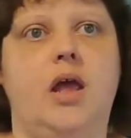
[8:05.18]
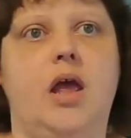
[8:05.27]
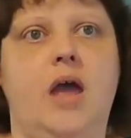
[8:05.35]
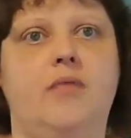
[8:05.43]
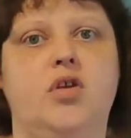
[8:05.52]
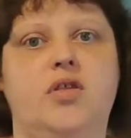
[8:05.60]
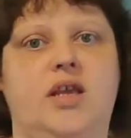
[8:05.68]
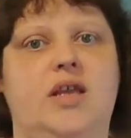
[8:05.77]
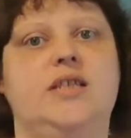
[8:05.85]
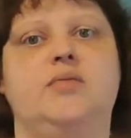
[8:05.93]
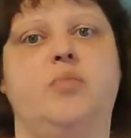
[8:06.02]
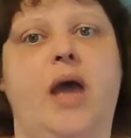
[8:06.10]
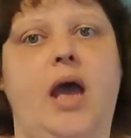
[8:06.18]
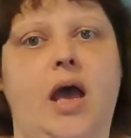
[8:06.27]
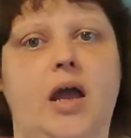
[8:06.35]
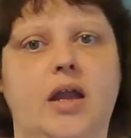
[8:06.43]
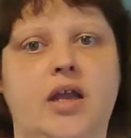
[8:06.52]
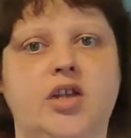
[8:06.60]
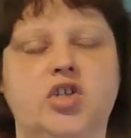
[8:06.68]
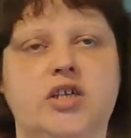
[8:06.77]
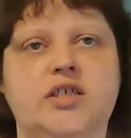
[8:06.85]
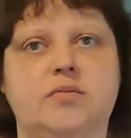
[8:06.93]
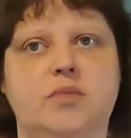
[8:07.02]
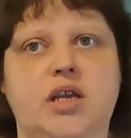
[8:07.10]
everything is bad. It
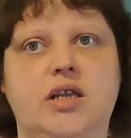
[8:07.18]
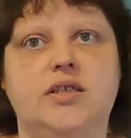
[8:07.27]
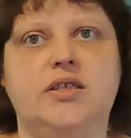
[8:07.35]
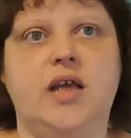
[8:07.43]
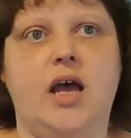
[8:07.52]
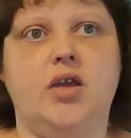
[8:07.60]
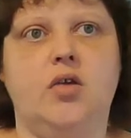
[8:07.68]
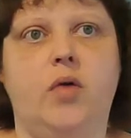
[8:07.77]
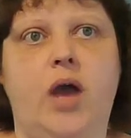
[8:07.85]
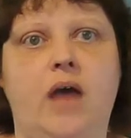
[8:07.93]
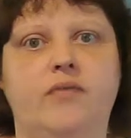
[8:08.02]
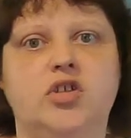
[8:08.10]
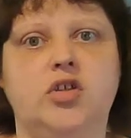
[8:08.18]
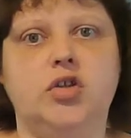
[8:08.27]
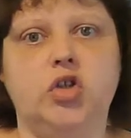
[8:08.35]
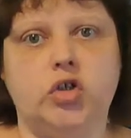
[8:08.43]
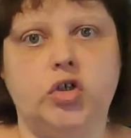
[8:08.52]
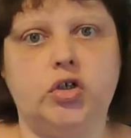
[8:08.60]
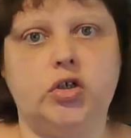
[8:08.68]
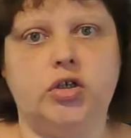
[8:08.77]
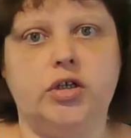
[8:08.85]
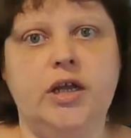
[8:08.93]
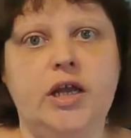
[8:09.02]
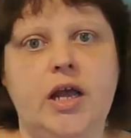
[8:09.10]
just means that you have to
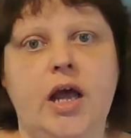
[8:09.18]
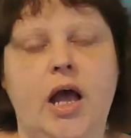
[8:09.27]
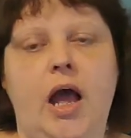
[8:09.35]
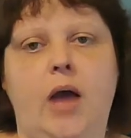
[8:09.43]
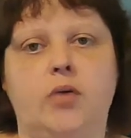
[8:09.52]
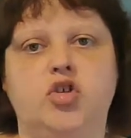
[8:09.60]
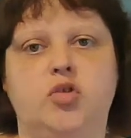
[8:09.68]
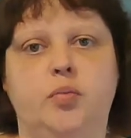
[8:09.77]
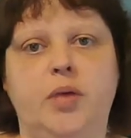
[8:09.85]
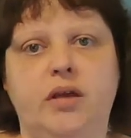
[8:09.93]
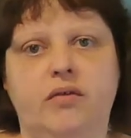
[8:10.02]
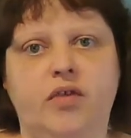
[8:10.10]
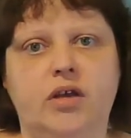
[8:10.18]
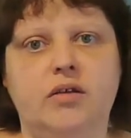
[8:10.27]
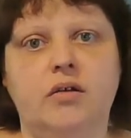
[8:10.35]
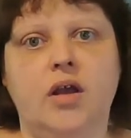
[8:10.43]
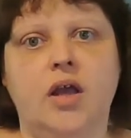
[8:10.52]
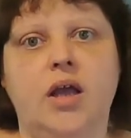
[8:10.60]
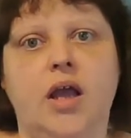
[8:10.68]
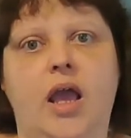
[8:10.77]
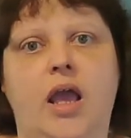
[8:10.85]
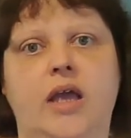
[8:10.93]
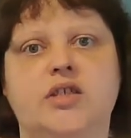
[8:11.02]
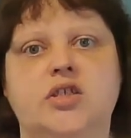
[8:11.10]
learn how to pivot
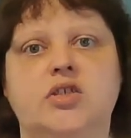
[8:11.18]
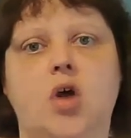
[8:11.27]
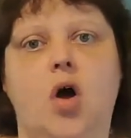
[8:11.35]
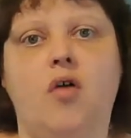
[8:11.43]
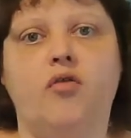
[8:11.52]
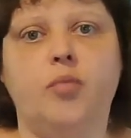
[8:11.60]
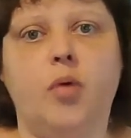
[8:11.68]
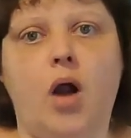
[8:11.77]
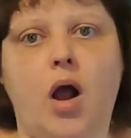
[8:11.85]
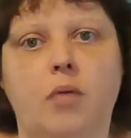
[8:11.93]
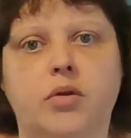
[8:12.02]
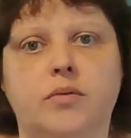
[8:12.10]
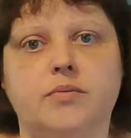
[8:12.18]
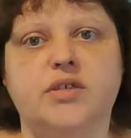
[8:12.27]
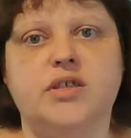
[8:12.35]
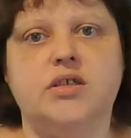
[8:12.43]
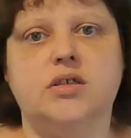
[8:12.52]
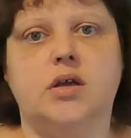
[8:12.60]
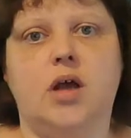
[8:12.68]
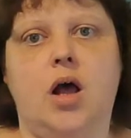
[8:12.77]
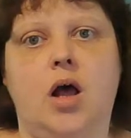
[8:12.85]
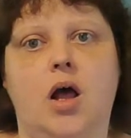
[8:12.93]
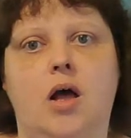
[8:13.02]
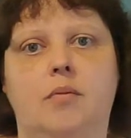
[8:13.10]
and solve problems
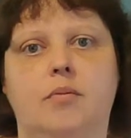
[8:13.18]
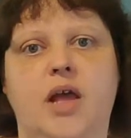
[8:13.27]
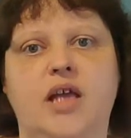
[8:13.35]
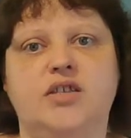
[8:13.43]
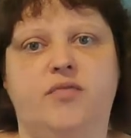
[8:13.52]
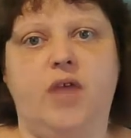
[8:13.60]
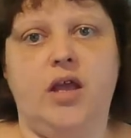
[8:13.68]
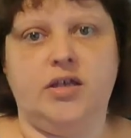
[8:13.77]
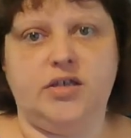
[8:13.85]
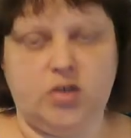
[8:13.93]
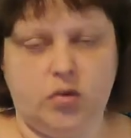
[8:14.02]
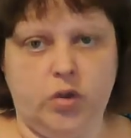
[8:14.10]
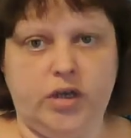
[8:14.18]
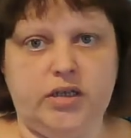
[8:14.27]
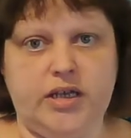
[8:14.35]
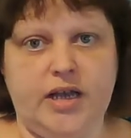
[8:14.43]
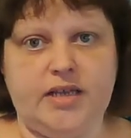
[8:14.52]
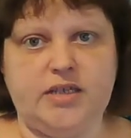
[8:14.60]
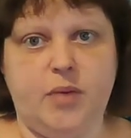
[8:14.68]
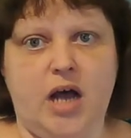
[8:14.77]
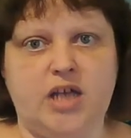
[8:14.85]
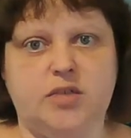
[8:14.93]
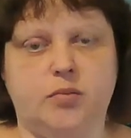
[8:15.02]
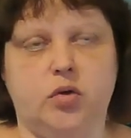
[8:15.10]
as quickly as
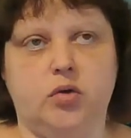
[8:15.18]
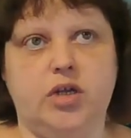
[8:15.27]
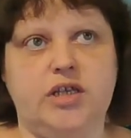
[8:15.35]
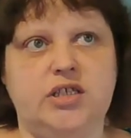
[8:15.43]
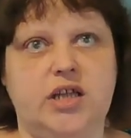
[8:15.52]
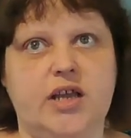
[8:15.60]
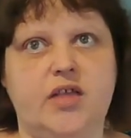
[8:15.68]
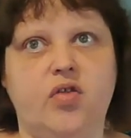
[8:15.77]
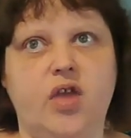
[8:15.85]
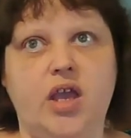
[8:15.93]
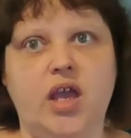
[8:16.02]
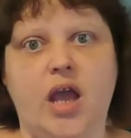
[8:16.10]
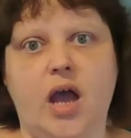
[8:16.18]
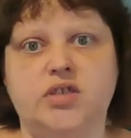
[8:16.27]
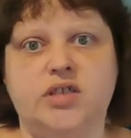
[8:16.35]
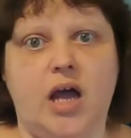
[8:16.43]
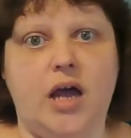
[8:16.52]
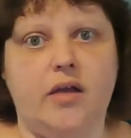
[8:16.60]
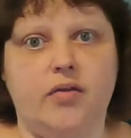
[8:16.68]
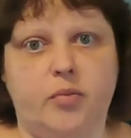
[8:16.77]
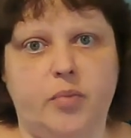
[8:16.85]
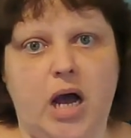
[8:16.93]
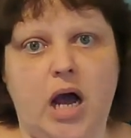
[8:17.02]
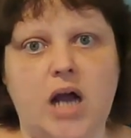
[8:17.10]
possible. It's like thinking outside of the
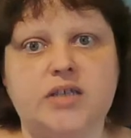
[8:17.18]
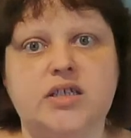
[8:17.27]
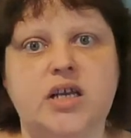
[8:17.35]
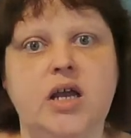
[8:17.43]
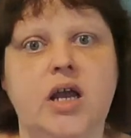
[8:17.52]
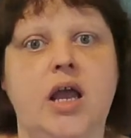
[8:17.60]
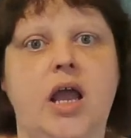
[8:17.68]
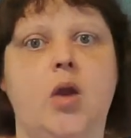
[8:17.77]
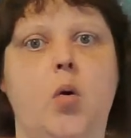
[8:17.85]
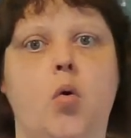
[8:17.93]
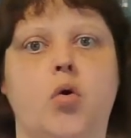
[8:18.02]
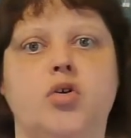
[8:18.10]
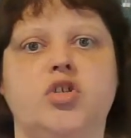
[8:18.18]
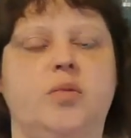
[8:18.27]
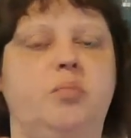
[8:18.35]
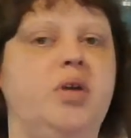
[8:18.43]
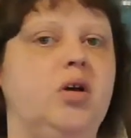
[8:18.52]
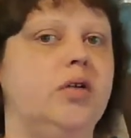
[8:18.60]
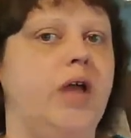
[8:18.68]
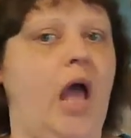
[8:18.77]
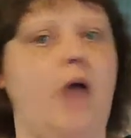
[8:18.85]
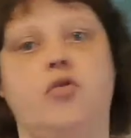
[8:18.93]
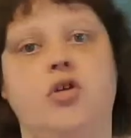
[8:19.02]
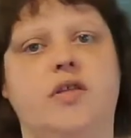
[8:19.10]
box in order to build
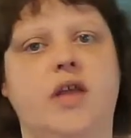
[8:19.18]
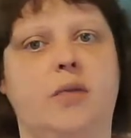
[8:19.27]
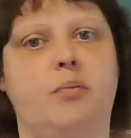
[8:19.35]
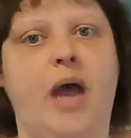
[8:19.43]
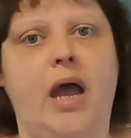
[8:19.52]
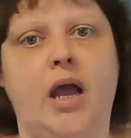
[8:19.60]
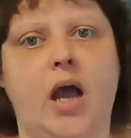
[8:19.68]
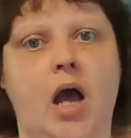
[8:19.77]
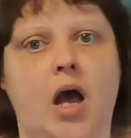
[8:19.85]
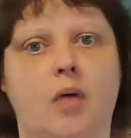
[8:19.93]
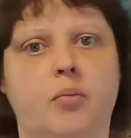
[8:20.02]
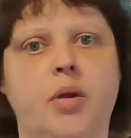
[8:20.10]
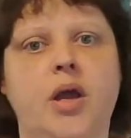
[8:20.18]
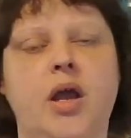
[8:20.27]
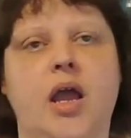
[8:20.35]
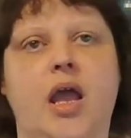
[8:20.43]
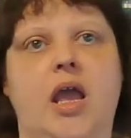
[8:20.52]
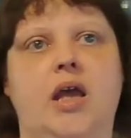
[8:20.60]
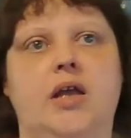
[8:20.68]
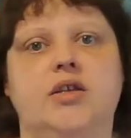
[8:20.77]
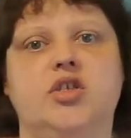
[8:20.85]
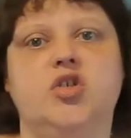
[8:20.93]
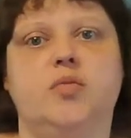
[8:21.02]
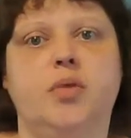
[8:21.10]
everything back up
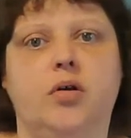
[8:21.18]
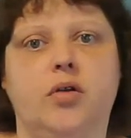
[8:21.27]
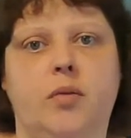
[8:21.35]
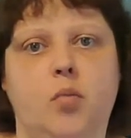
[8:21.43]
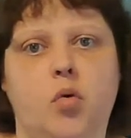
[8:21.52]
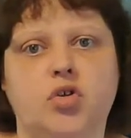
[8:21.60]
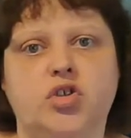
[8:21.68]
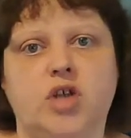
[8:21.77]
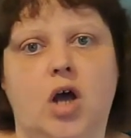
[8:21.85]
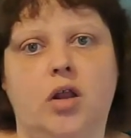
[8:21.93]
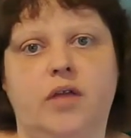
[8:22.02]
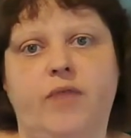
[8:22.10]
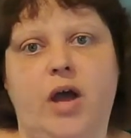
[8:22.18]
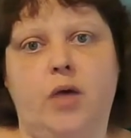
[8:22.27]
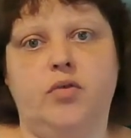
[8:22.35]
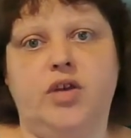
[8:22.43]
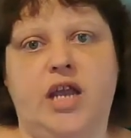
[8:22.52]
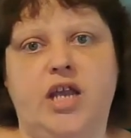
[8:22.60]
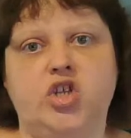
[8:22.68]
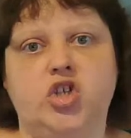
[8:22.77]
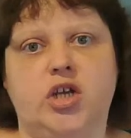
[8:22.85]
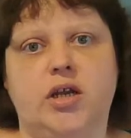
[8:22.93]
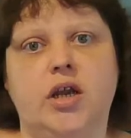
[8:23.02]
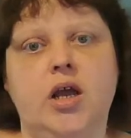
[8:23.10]
and to build a more solid
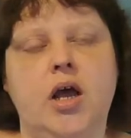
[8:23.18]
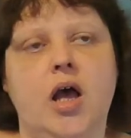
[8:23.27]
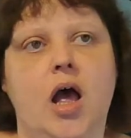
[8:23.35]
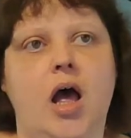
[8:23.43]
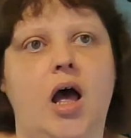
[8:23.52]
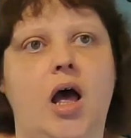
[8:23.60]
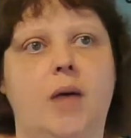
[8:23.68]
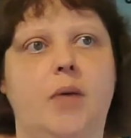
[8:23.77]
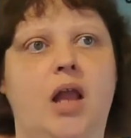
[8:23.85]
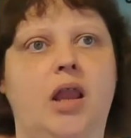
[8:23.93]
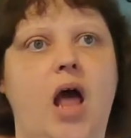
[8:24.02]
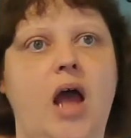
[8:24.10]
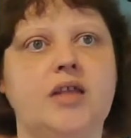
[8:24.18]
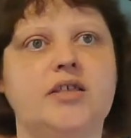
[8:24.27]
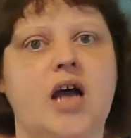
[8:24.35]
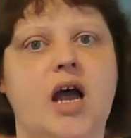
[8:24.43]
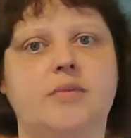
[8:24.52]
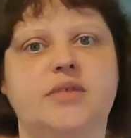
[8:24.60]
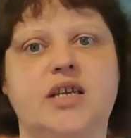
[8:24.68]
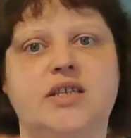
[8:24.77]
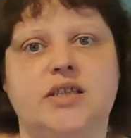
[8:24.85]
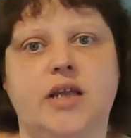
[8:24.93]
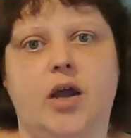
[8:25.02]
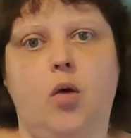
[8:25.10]
foundation. A lot of times
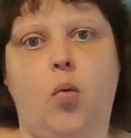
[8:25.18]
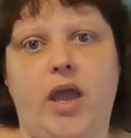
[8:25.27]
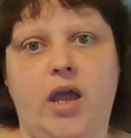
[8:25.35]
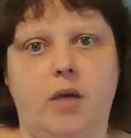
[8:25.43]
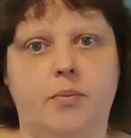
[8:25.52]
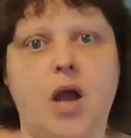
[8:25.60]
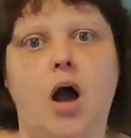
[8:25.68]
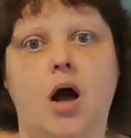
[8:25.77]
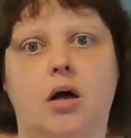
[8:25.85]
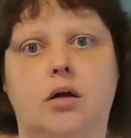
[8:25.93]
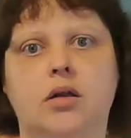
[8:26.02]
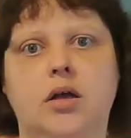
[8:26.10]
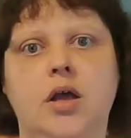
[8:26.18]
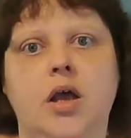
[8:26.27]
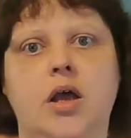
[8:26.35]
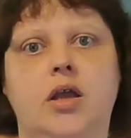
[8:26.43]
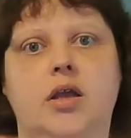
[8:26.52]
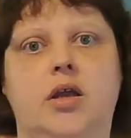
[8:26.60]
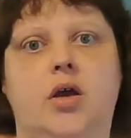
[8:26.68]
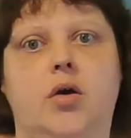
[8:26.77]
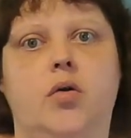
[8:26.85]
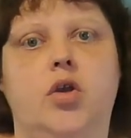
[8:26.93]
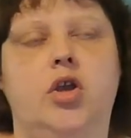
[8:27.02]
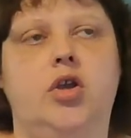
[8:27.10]
it's like a wake-up call.
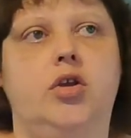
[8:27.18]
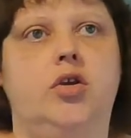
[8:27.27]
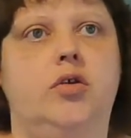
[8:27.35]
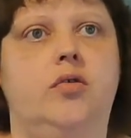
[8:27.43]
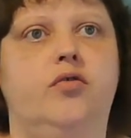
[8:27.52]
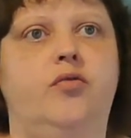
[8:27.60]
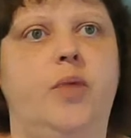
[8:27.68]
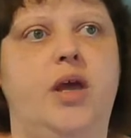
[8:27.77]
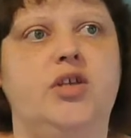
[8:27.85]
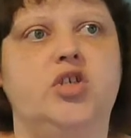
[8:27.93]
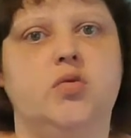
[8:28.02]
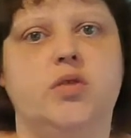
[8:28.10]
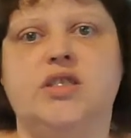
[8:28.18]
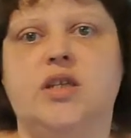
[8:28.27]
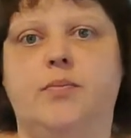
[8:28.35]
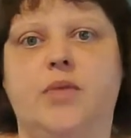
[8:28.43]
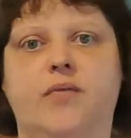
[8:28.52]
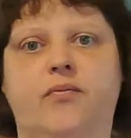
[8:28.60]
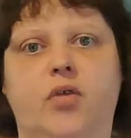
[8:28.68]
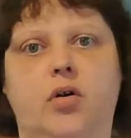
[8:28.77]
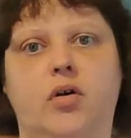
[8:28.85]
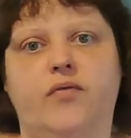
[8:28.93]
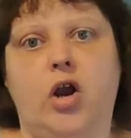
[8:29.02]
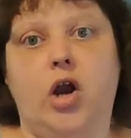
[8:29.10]
You've been doing something
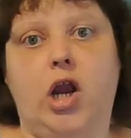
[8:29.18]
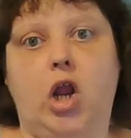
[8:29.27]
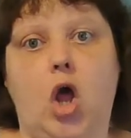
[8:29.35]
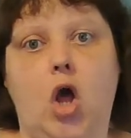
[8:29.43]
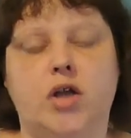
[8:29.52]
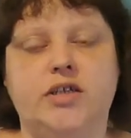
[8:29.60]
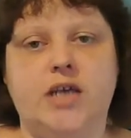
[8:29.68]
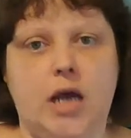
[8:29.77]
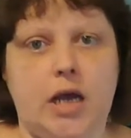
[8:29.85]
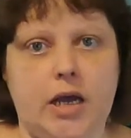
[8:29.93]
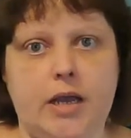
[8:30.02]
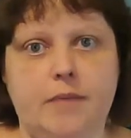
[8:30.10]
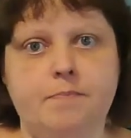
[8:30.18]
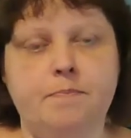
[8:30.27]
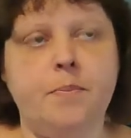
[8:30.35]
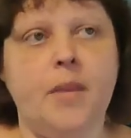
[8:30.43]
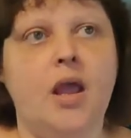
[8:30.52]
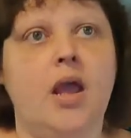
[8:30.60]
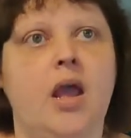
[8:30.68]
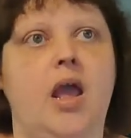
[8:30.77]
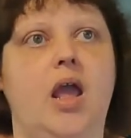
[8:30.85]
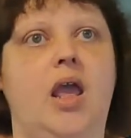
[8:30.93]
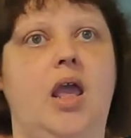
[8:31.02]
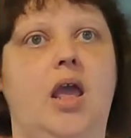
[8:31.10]
for a very long time,
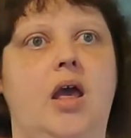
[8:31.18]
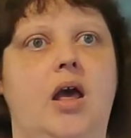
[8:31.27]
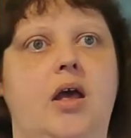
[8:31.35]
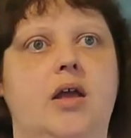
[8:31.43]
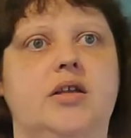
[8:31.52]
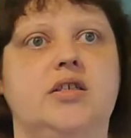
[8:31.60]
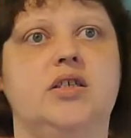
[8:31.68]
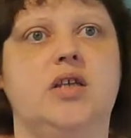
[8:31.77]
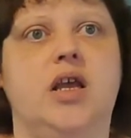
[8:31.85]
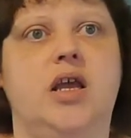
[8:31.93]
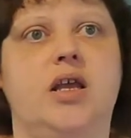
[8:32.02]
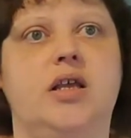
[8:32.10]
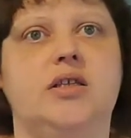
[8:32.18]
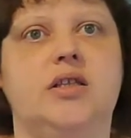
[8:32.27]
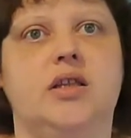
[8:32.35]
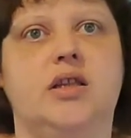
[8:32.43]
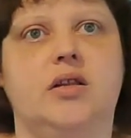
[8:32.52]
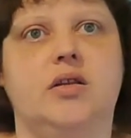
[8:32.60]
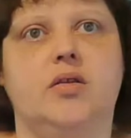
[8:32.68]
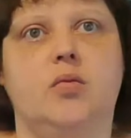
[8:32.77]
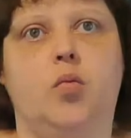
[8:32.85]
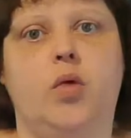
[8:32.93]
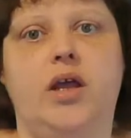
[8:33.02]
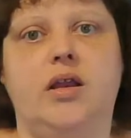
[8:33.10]
and
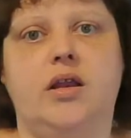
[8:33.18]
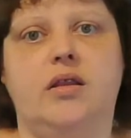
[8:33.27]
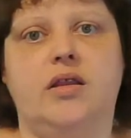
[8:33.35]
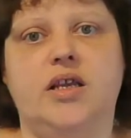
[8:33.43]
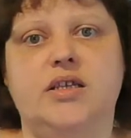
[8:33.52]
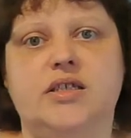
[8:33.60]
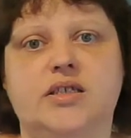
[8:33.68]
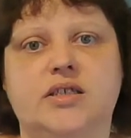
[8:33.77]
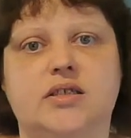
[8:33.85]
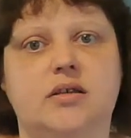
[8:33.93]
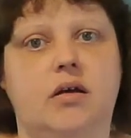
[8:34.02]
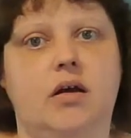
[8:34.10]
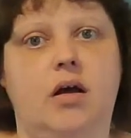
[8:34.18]
when these